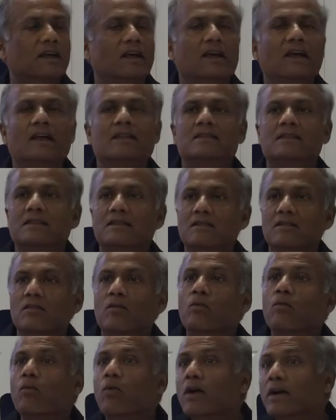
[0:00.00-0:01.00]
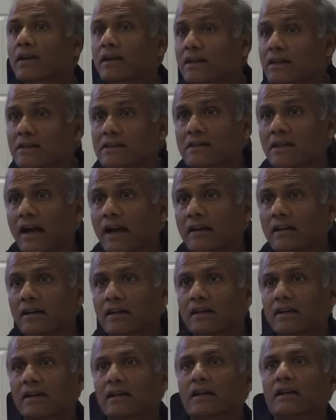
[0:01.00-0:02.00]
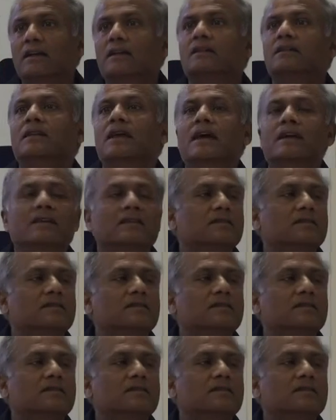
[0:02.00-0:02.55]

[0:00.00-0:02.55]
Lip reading: And what is that? That